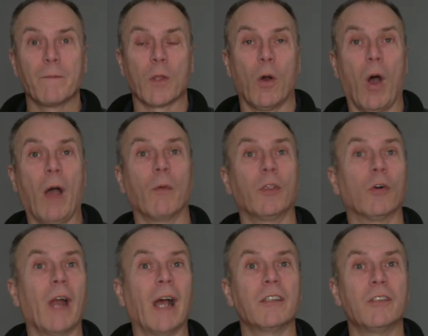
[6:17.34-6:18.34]
or how
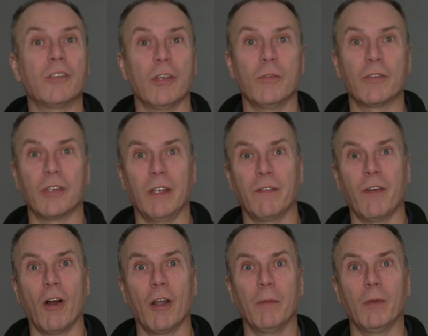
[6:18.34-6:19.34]
your attitude to the
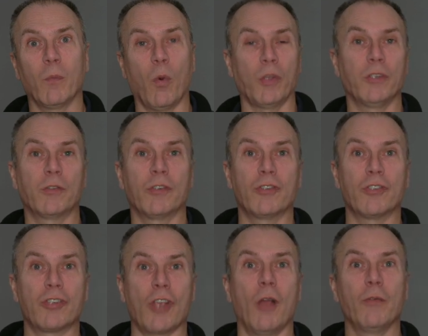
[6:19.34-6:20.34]
environment, what you can
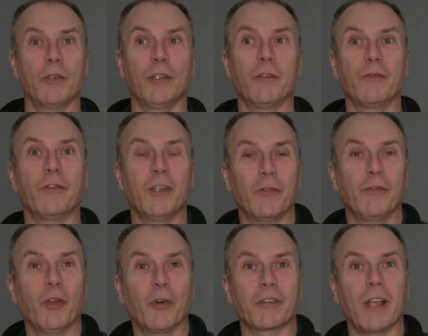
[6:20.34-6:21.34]
show that you've
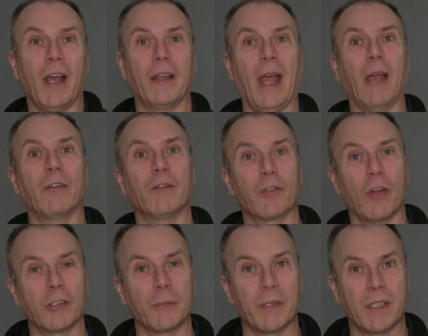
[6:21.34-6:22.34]
looked at and how you've
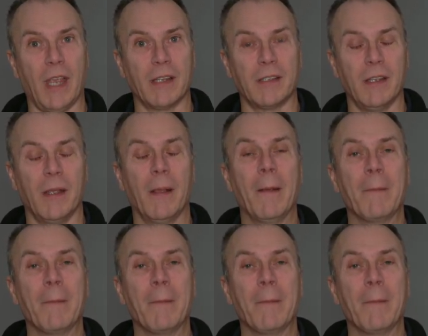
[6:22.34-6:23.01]
tried to protect it.